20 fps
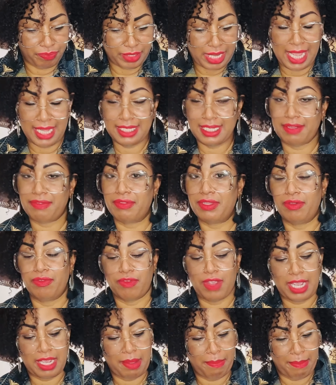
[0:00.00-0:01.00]
I definitely
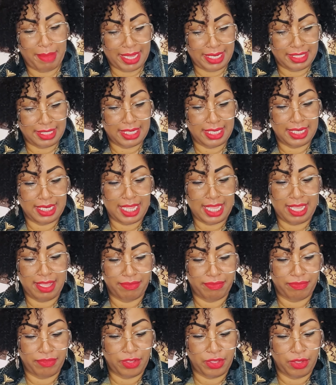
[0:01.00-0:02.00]
recommend it
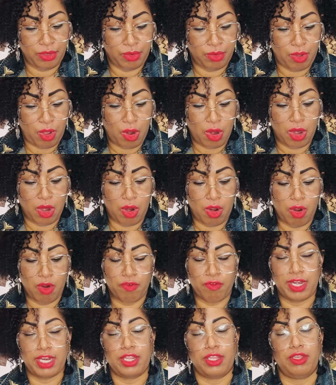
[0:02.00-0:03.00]
if you are
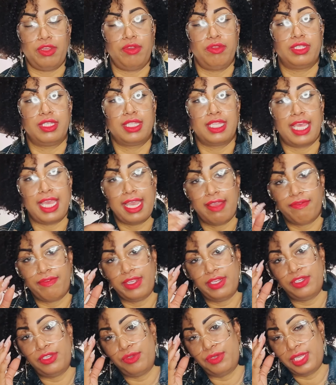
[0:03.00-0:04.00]
already using the heavy
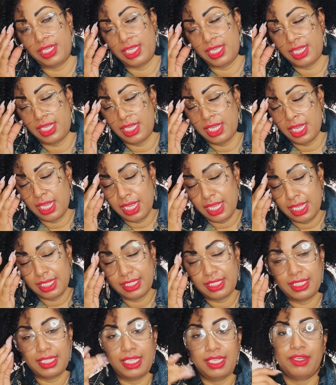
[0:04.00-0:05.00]
duty
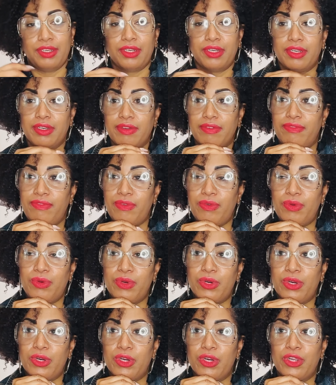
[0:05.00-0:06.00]
Singer
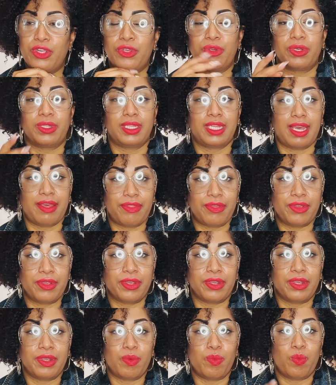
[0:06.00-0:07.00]
for your
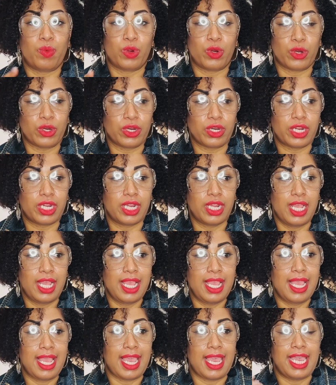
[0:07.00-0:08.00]
leather work
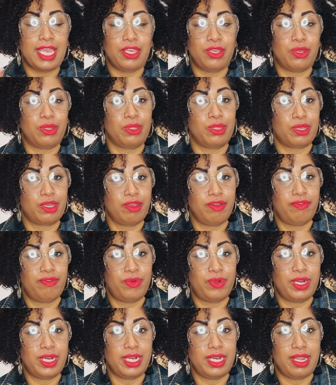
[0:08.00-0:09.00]
and you're looking
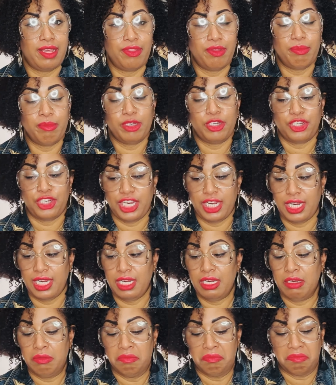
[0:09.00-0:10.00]
for another
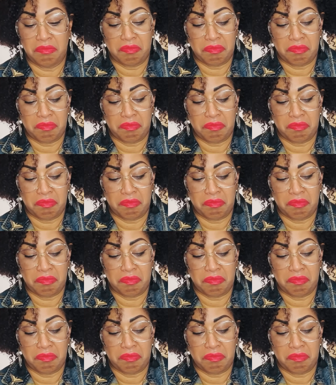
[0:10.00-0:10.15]
machine.